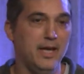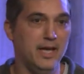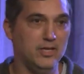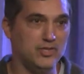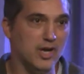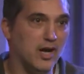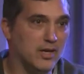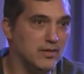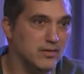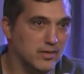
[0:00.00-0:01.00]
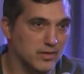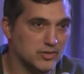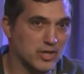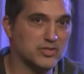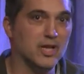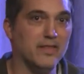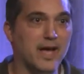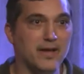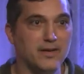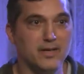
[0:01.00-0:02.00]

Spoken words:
And John touched on that